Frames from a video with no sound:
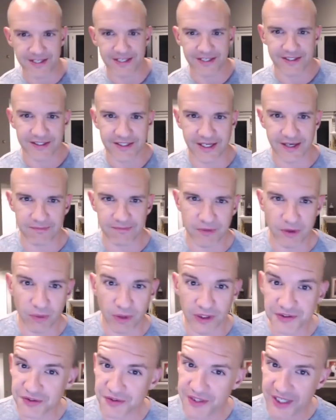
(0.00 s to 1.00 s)
Yeah, but once you
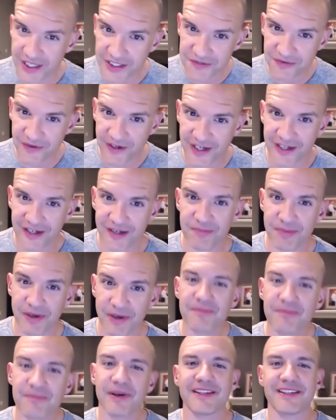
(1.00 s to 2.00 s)
catch fire, but
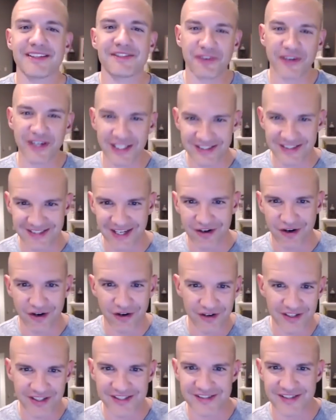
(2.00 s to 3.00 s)
but it's fun. It's that hard
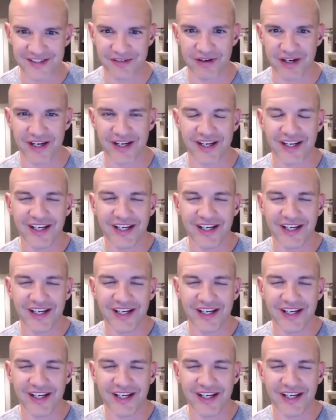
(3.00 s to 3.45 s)
easy, right?